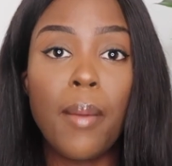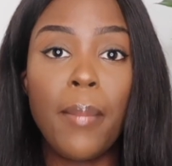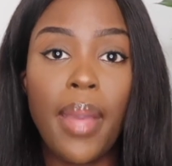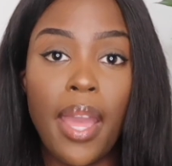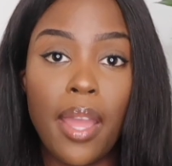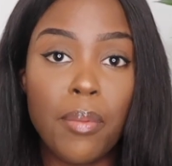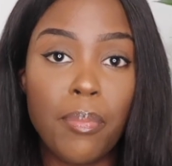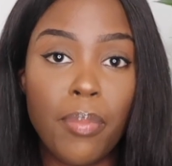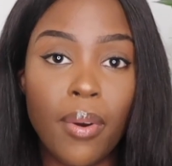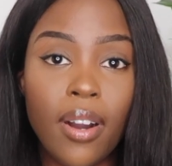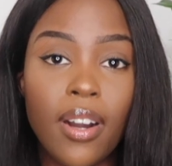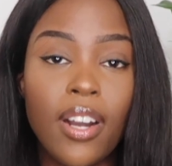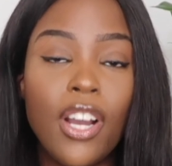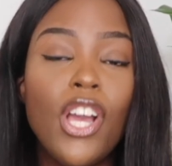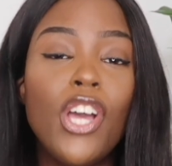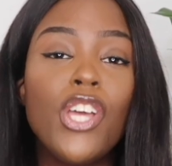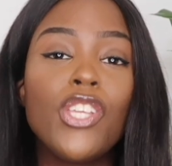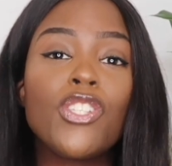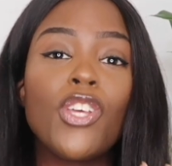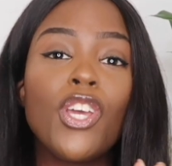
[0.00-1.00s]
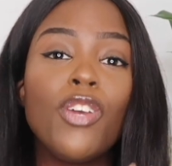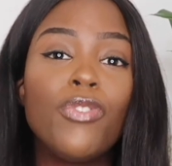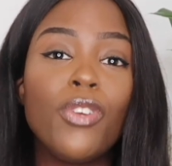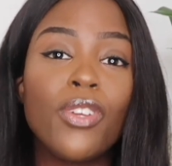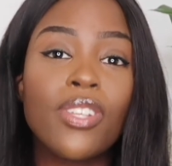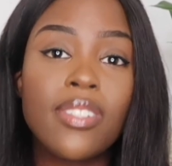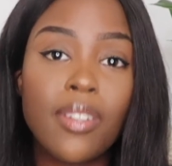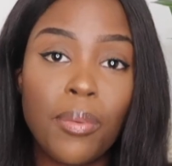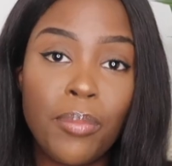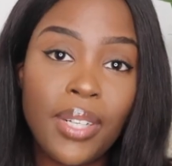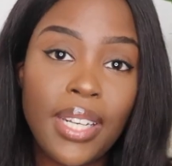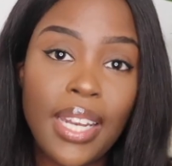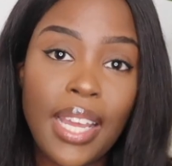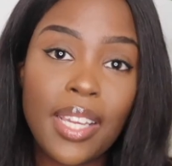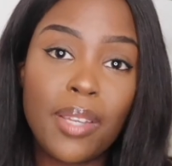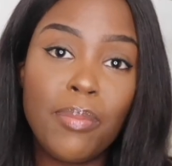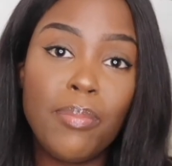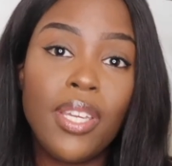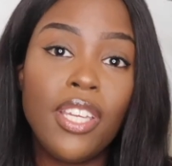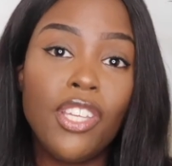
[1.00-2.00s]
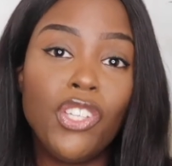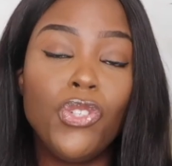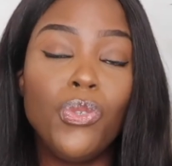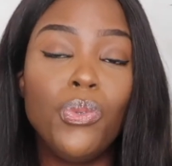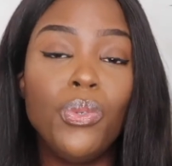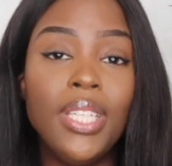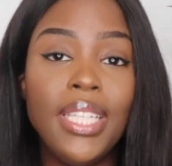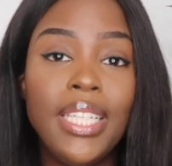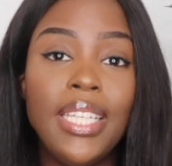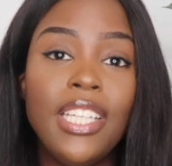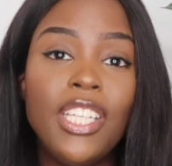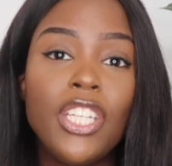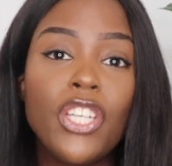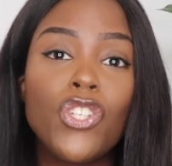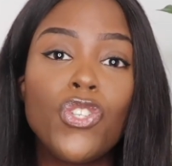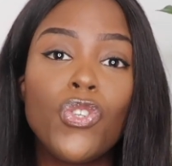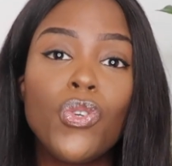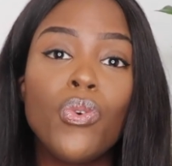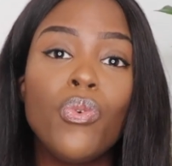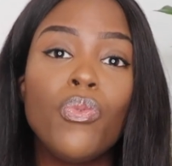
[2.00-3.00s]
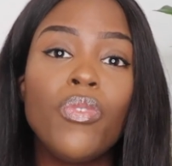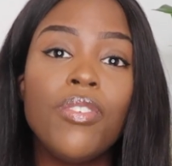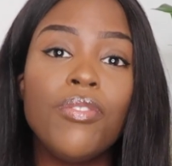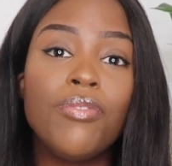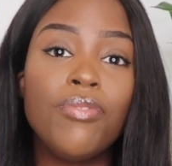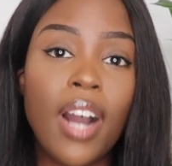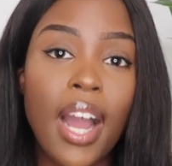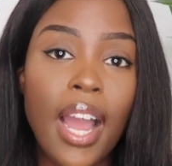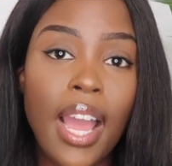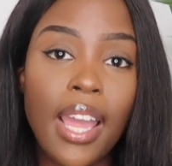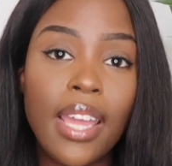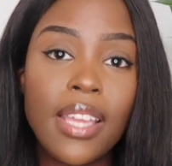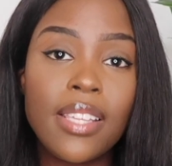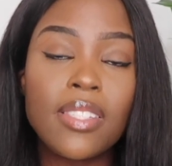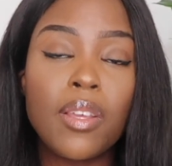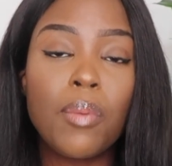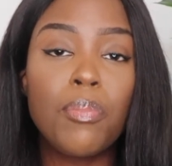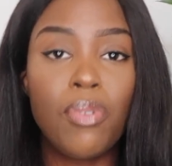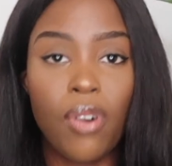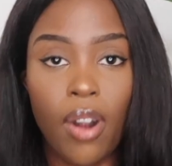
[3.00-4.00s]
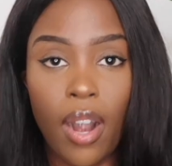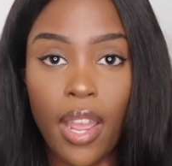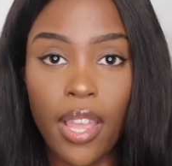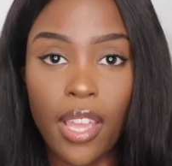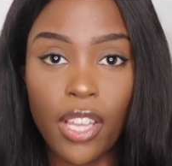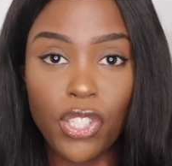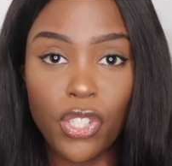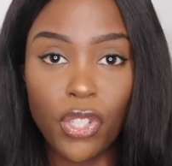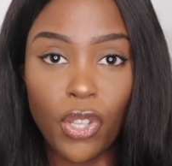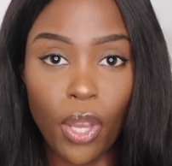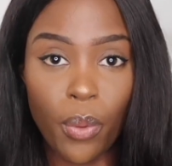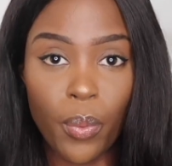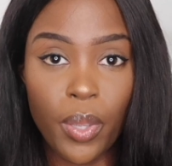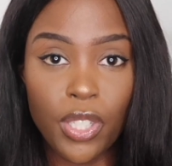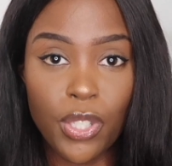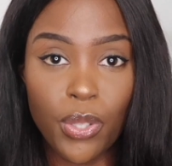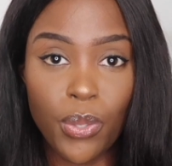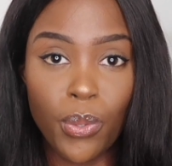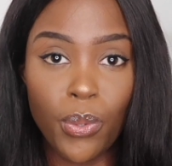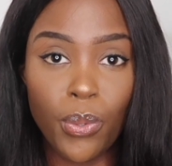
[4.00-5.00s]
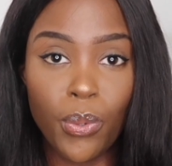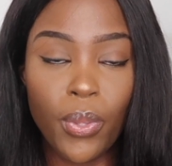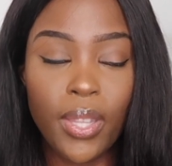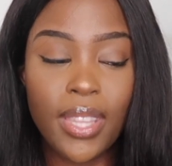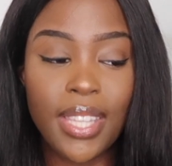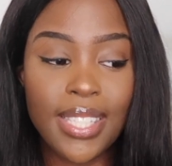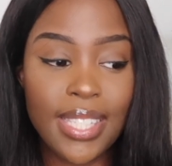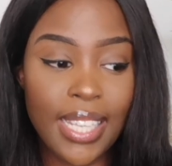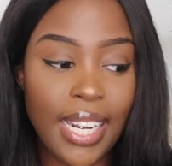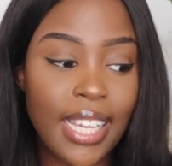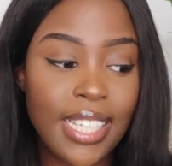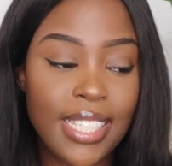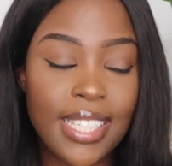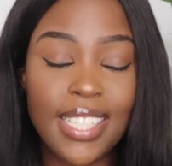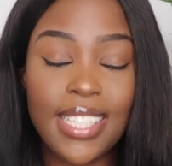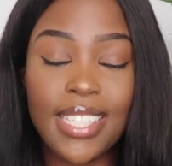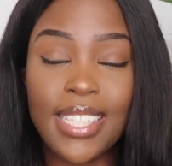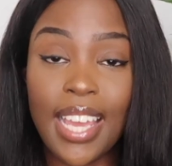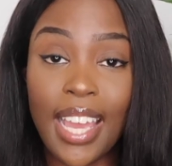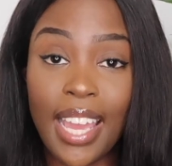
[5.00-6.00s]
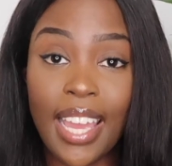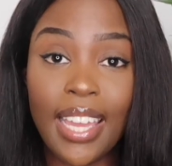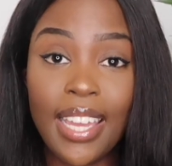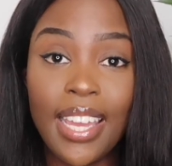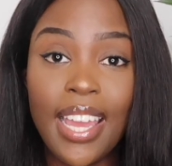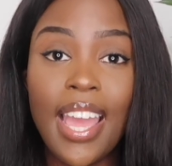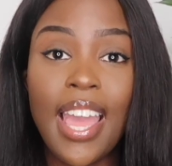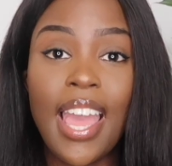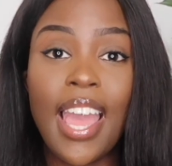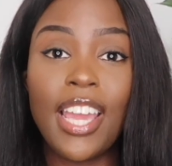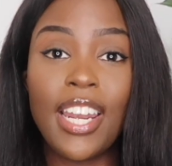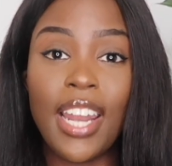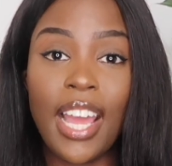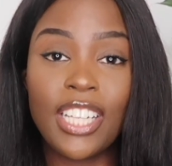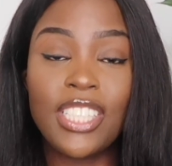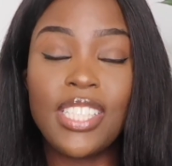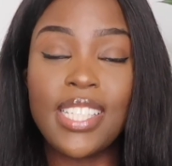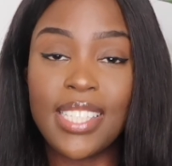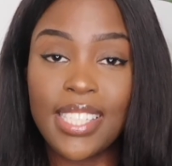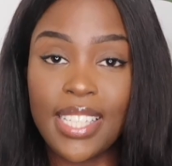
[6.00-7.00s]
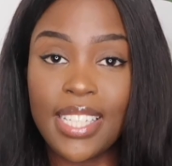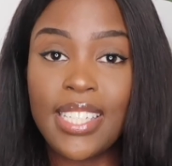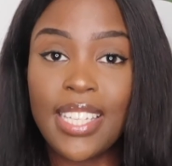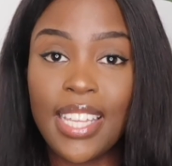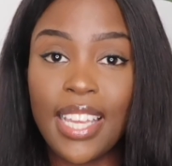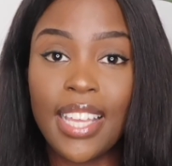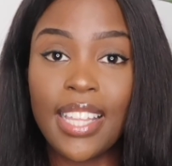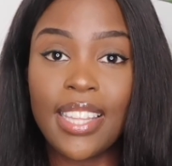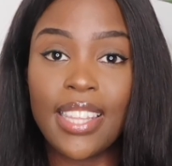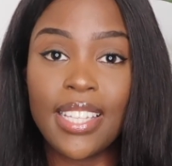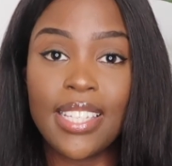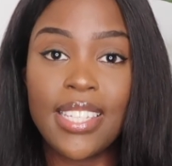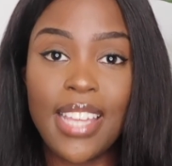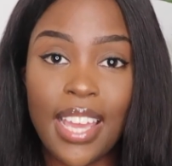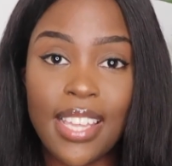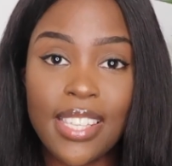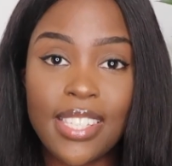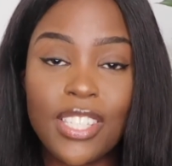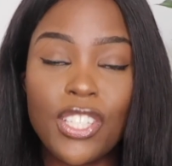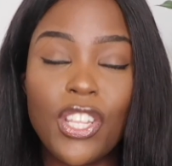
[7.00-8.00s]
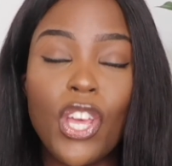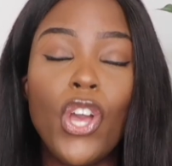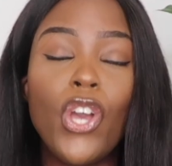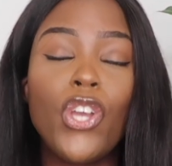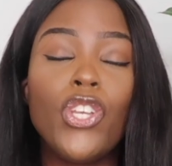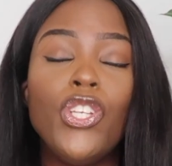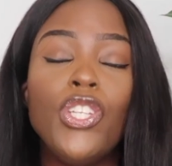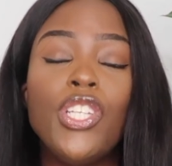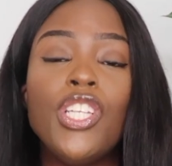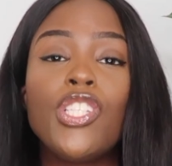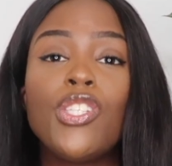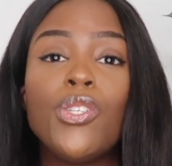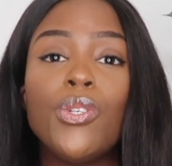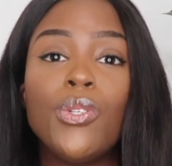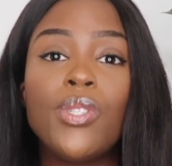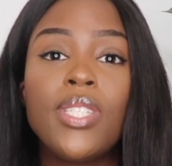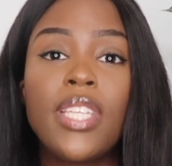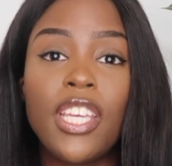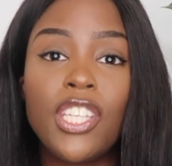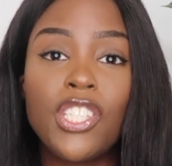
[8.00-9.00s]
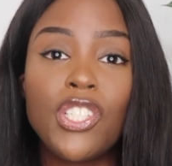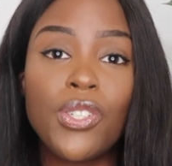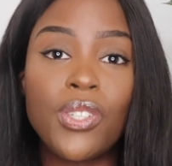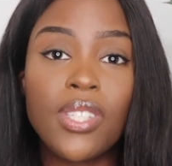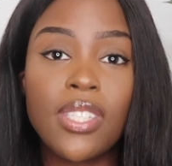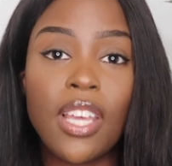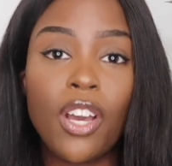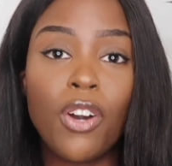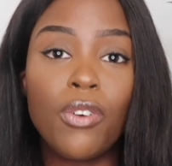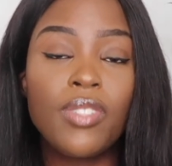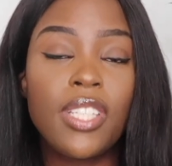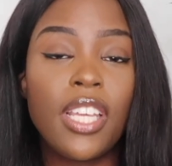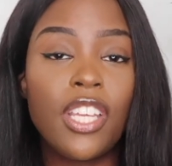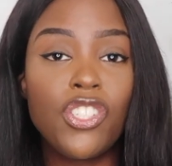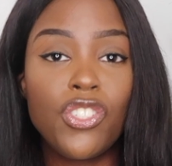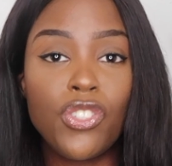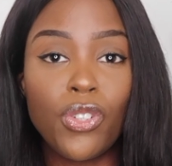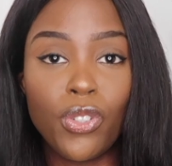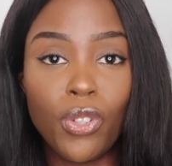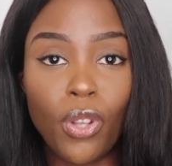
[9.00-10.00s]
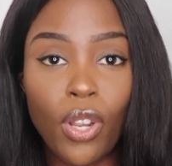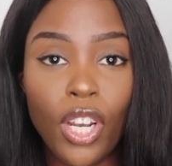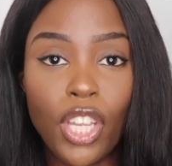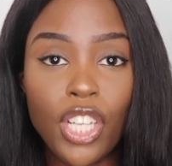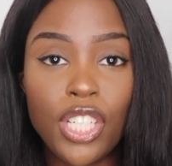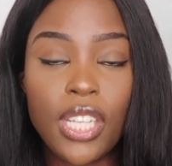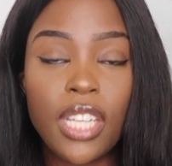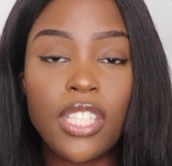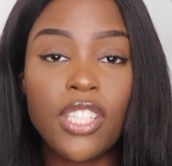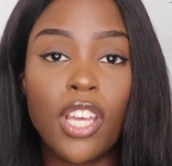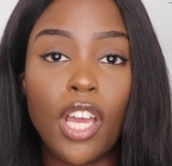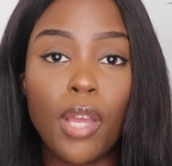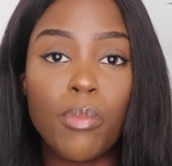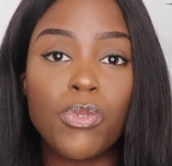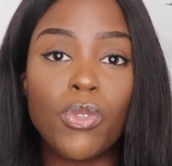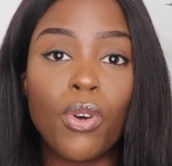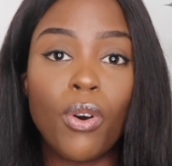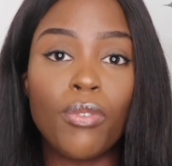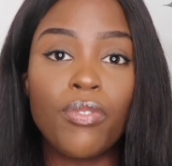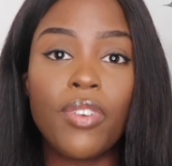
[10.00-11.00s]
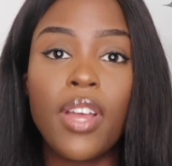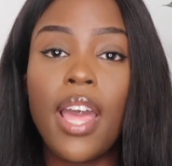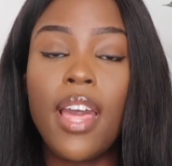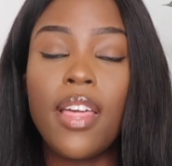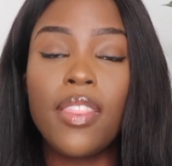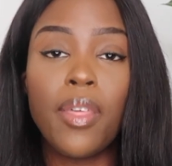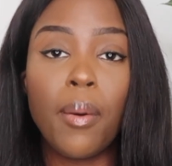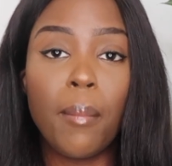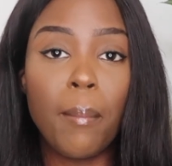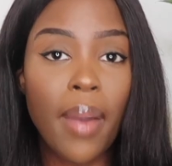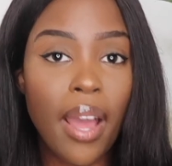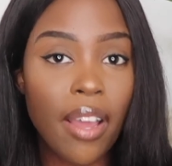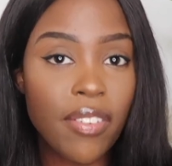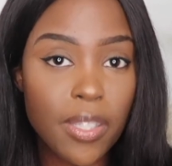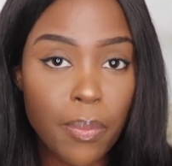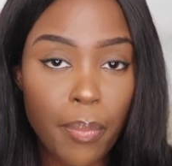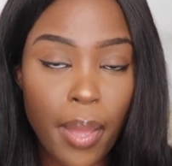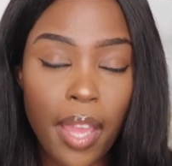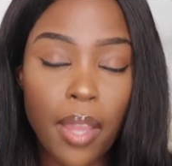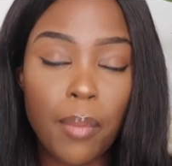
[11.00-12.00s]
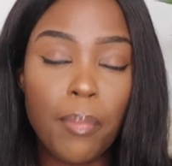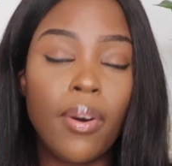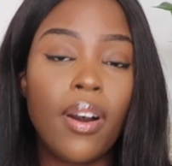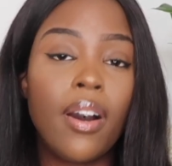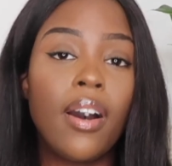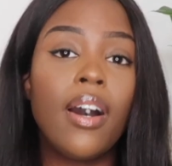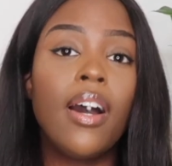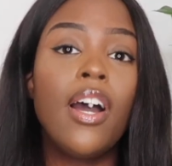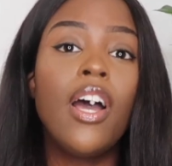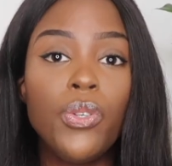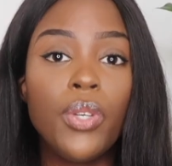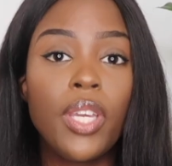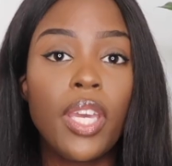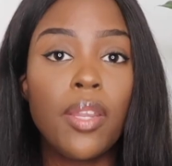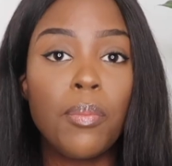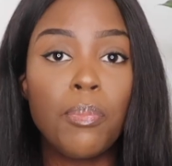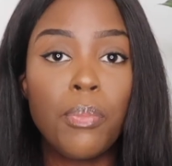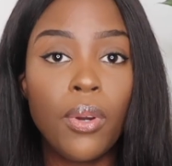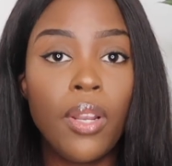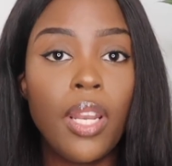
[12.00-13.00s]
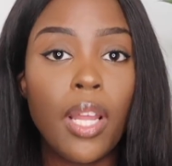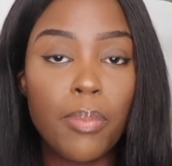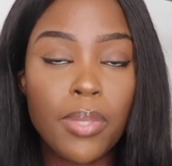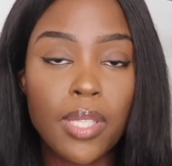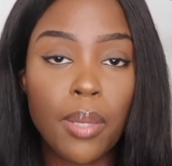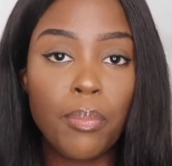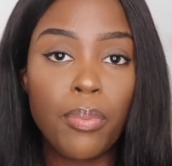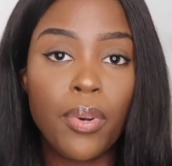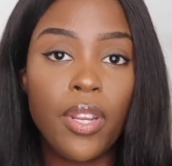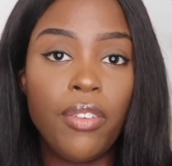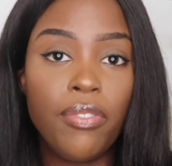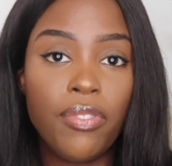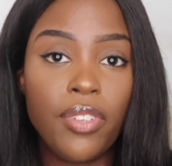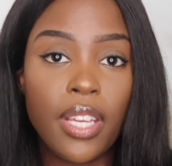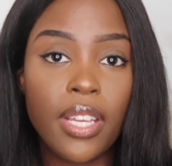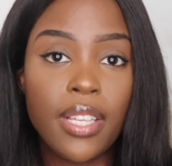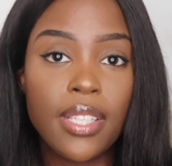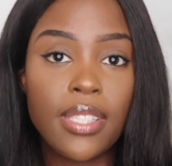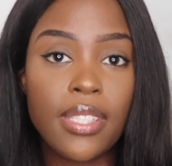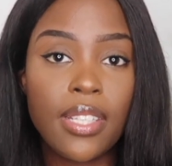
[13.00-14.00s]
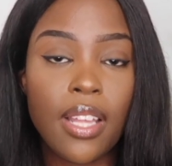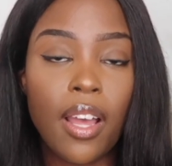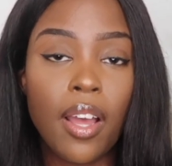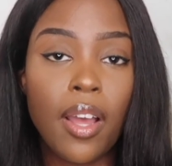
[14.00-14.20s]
paper. So if you're someone like me, you need to revise prior to going to the selection day and actually sitting the tests. You need to test yourself, test your knowledge in terms of the maths paper. You can pull up some previous